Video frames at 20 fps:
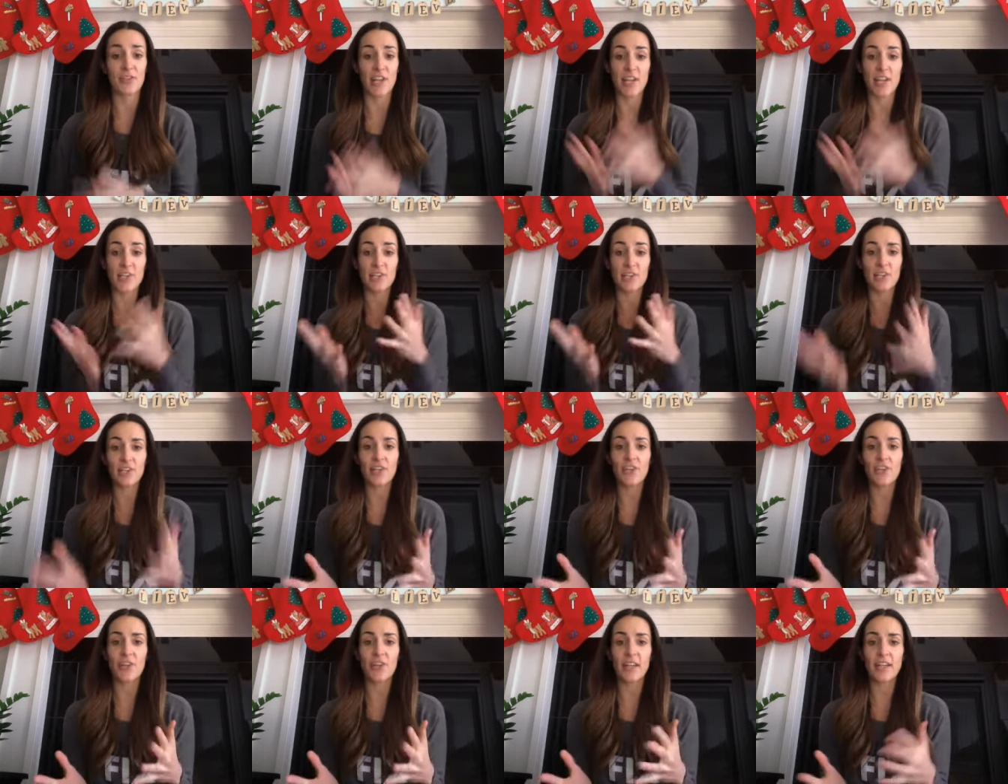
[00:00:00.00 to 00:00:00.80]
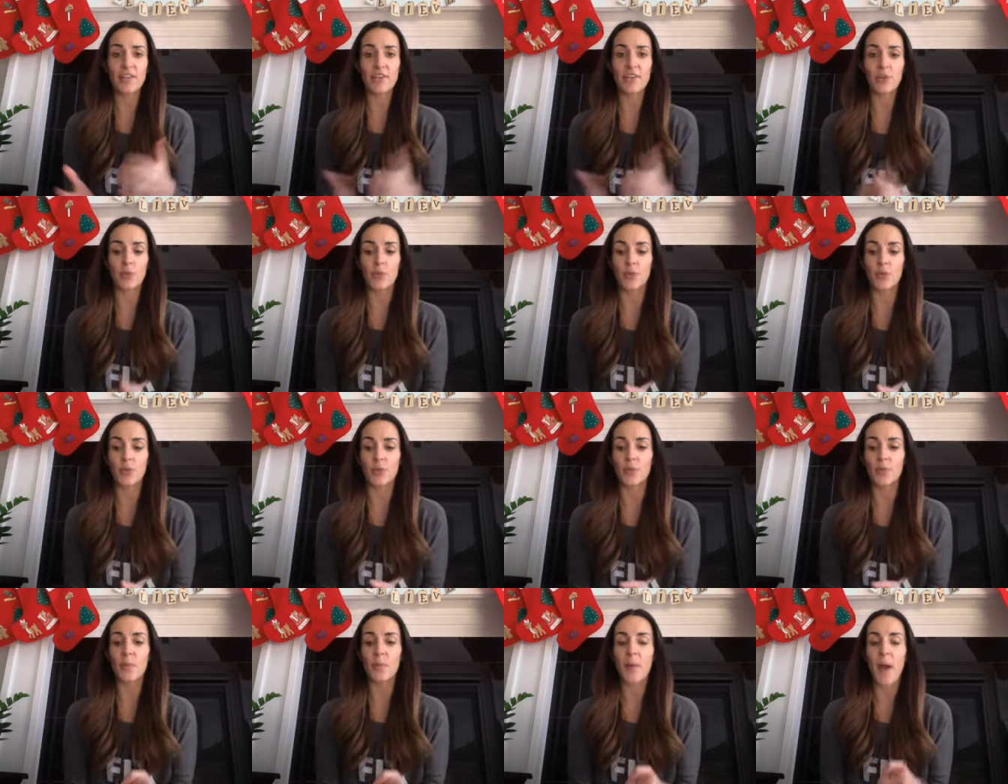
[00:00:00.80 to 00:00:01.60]
I just created the
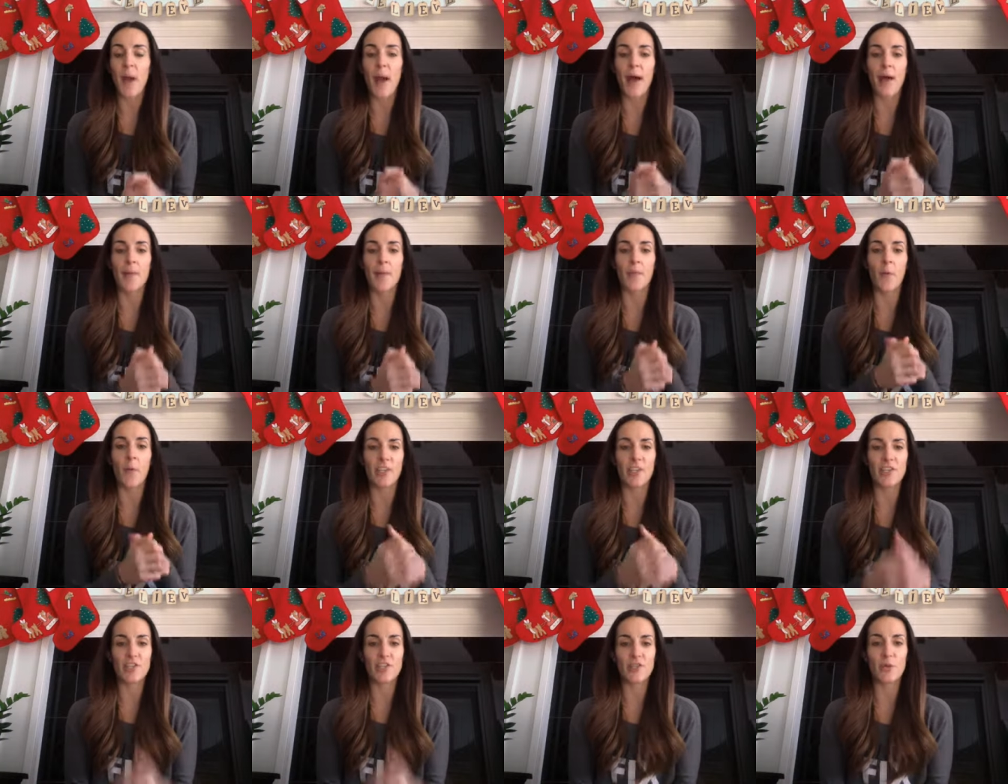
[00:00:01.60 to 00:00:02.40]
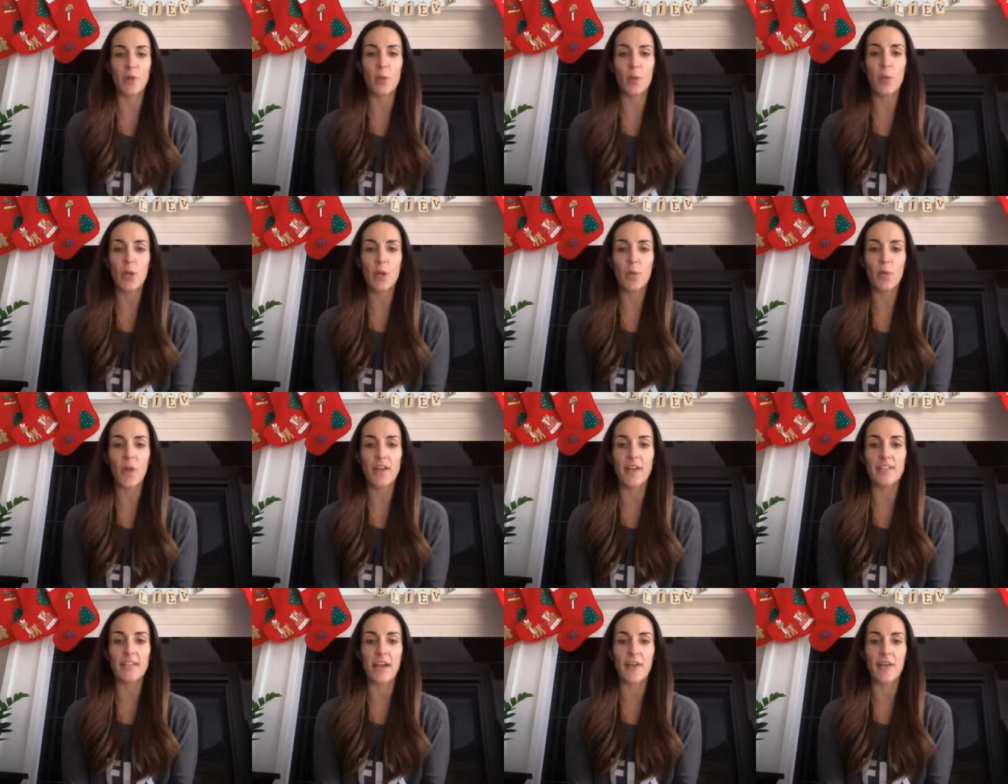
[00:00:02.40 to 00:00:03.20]
group. Um, wanted to do a quick
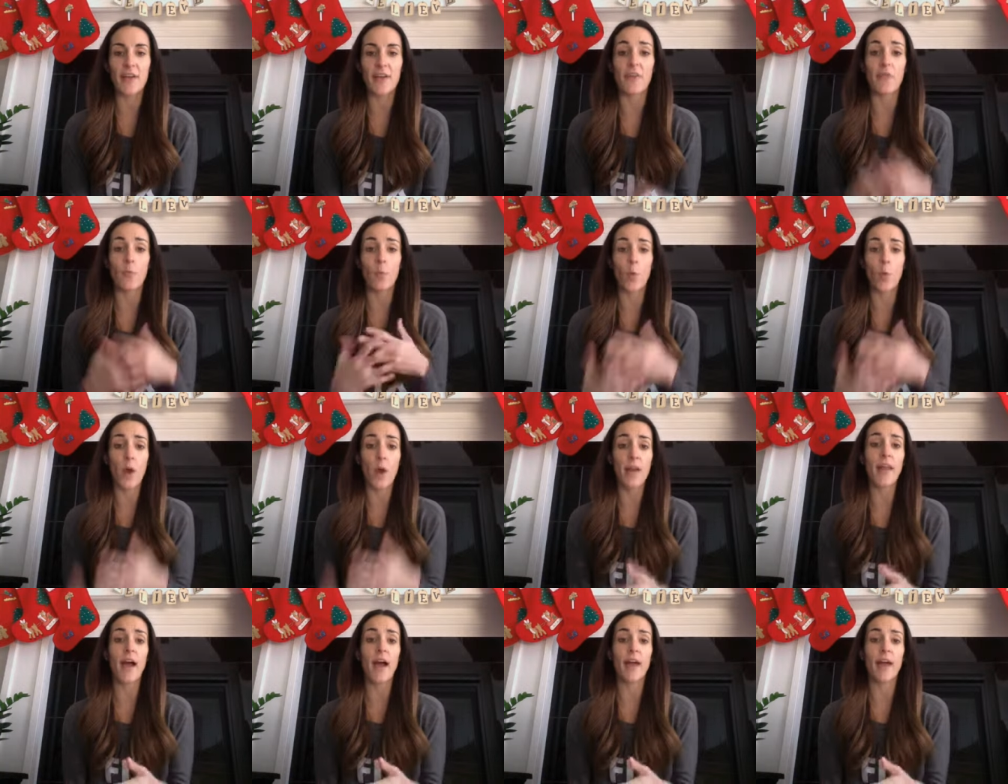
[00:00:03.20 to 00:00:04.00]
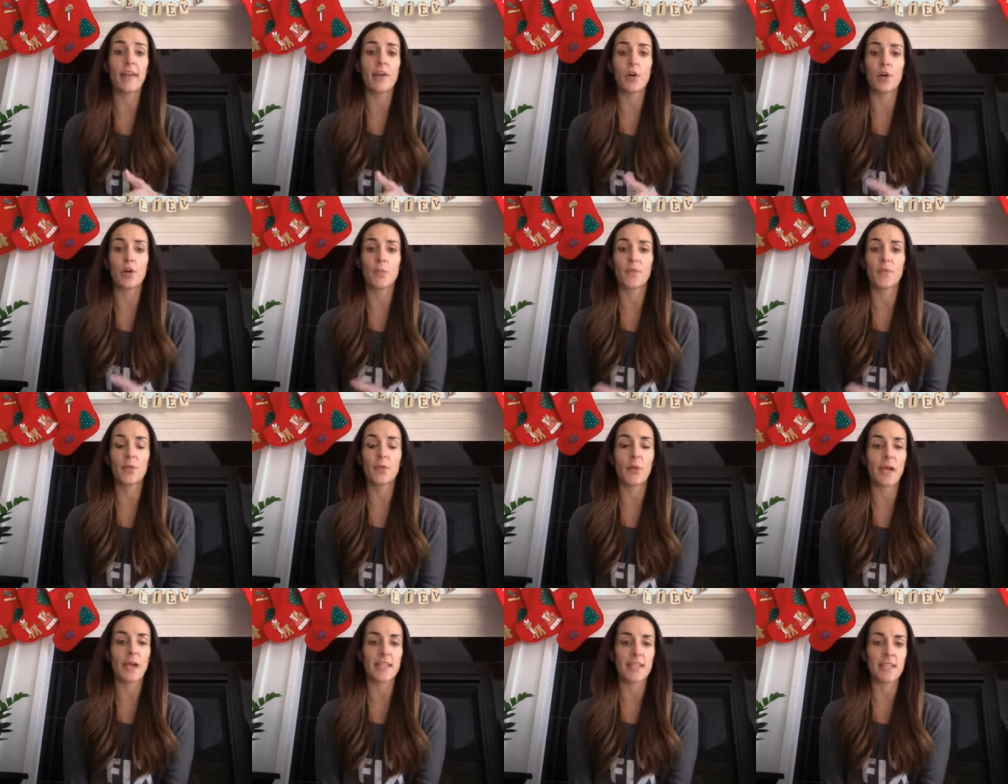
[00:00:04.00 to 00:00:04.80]
rundown of what I hope you
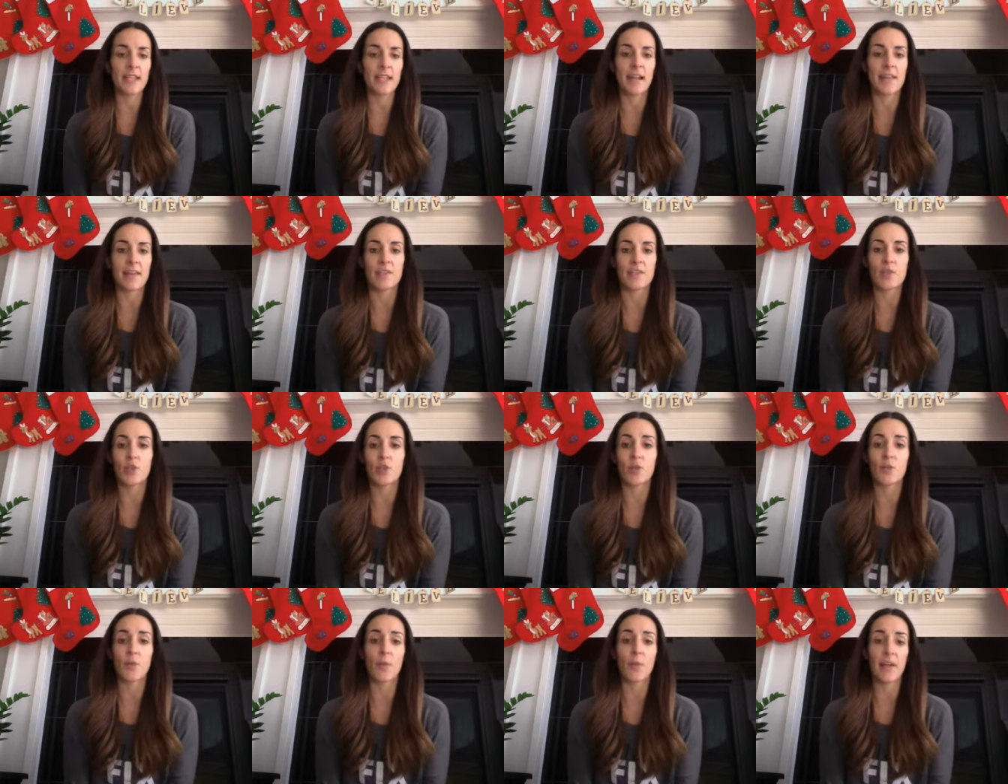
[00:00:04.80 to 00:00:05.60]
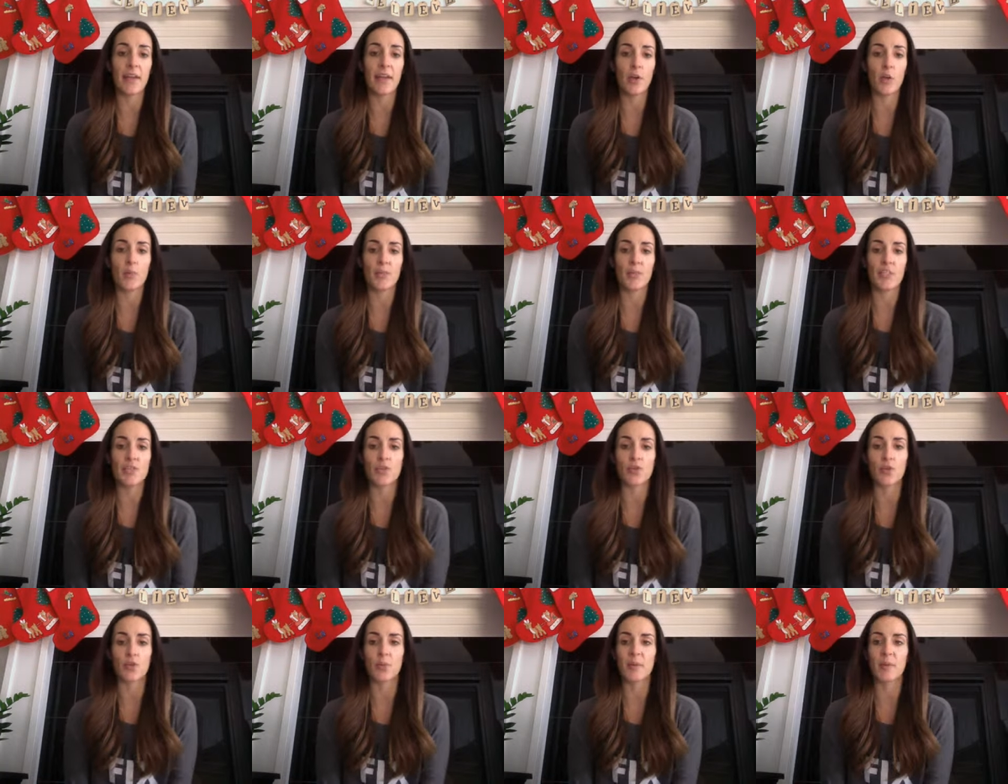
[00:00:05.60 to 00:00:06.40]
guys get out of this group and what I hope this
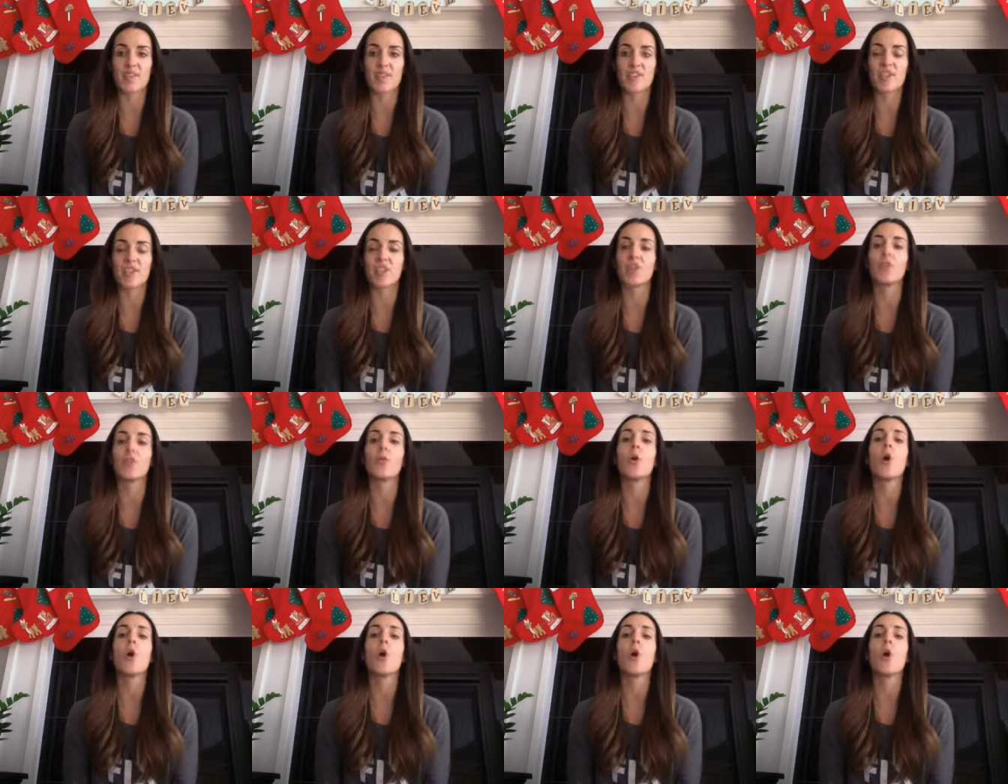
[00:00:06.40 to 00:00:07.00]
group is to you.